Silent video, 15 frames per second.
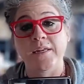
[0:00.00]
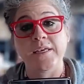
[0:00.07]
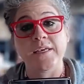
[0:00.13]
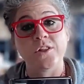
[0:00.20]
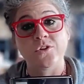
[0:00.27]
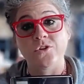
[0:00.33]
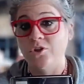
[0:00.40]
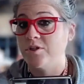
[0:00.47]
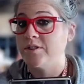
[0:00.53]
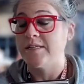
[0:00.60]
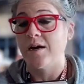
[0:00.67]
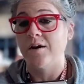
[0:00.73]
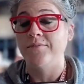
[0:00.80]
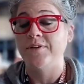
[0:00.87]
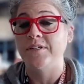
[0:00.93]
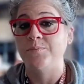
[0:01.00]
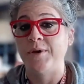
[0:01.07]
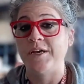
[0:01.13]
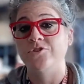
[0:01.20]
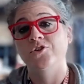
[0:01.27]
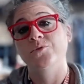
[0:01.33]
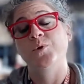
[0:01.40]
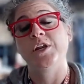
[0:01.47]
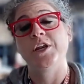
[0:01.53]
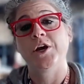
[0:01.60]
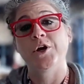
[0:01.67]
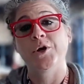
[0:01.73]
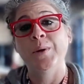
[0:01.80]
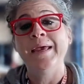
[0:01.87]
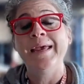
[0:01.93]
he looks out of his bedroom
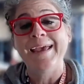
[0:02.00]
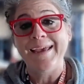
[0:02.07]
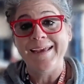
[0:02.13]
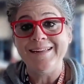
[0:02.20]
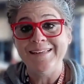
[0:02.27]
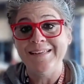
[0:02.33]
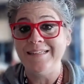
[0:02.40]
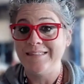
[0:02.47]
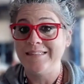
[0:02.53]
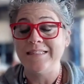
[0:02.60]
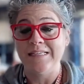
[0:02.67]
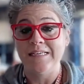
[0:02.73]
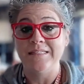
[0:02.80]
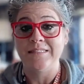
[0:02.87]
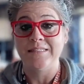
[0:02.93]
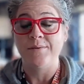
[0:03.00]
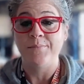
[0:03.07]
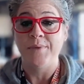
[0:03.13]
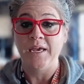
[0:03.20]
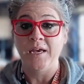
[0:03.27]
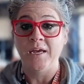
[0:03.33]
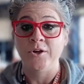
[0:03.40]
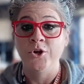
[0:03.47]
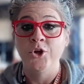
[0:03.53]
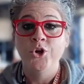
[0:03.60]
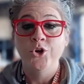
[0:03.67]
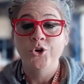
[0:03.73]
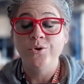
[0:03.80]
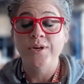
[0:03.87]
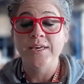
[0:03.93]
window and he sees the man
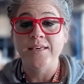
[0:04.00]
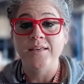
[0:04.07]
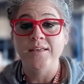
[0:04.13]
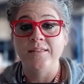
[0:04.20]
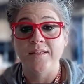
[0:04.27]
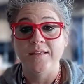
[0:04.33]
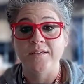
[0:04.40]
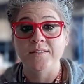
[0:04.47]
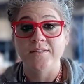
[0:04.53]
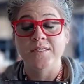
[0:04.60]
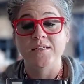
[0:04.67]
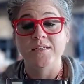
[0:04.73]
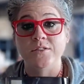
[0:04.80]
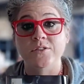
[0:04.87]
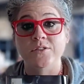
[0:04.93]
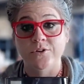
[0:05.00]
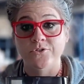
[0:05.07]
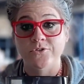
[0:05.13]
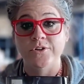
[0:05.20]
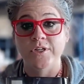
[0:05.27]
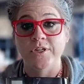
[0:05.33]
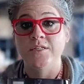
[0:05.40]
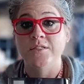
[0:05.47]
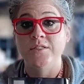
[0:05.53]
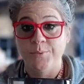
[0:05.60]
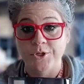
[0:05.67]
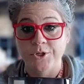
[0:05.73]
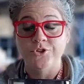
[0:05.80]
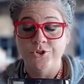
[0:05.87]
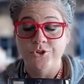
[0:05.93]
who he thinks he's certain is the
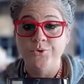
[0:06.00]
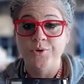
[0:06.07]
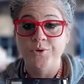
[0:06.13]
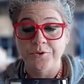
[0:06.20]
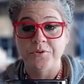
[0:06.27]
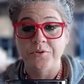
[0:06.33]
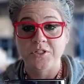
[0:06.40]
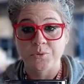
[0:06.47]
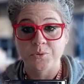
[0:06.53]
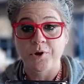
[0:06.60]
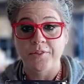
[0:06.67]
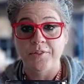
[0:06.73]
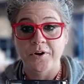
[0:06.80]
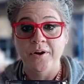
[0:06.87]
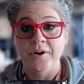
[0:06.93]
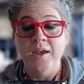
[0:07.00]
person who killed his brother.